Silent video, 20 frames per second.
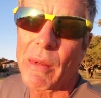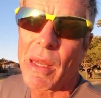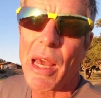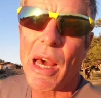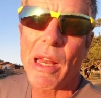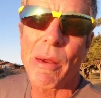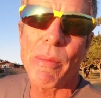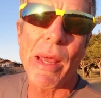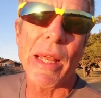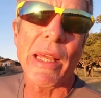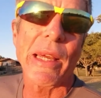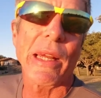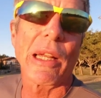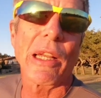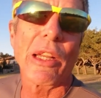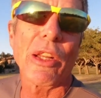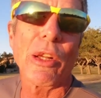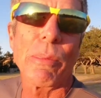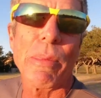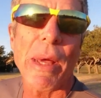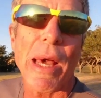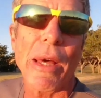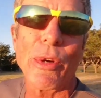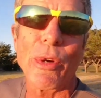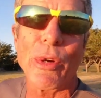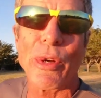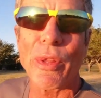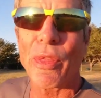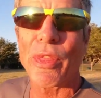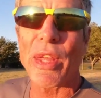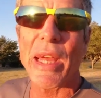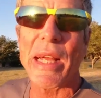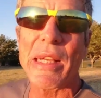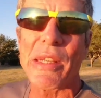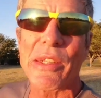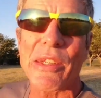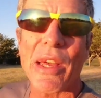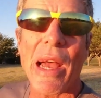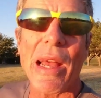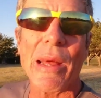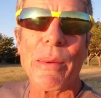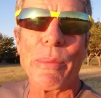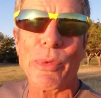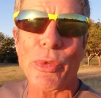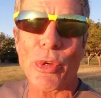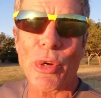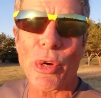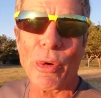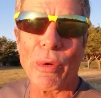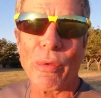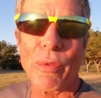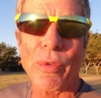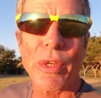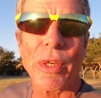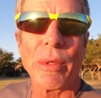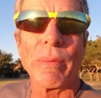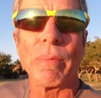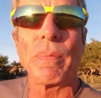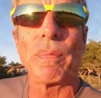how to make it a little better and things I observed.